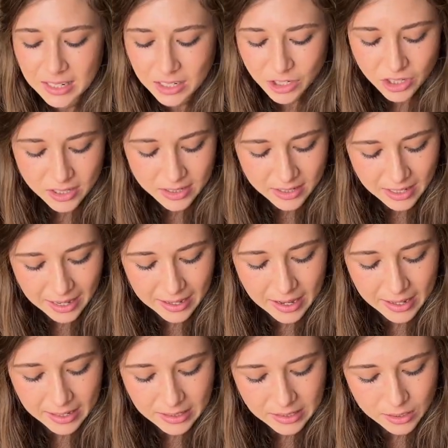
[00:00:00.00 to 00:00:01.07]
and just get
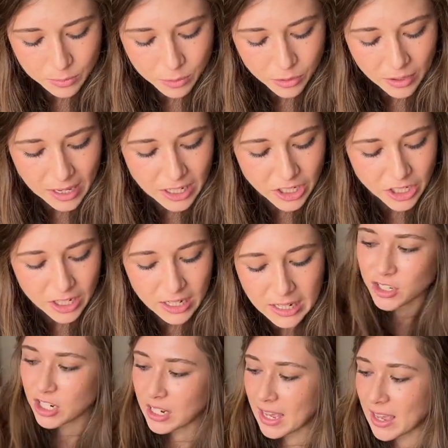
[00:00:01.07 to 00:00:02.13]
like inspiration.
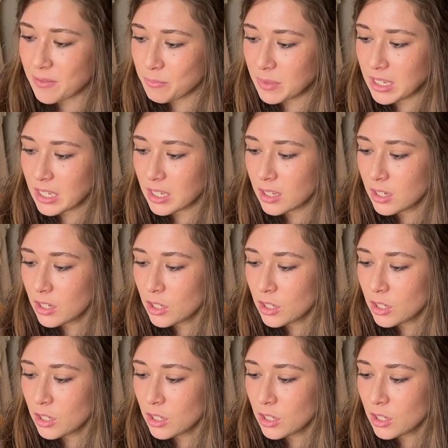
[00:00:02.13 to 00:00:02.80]
She gave me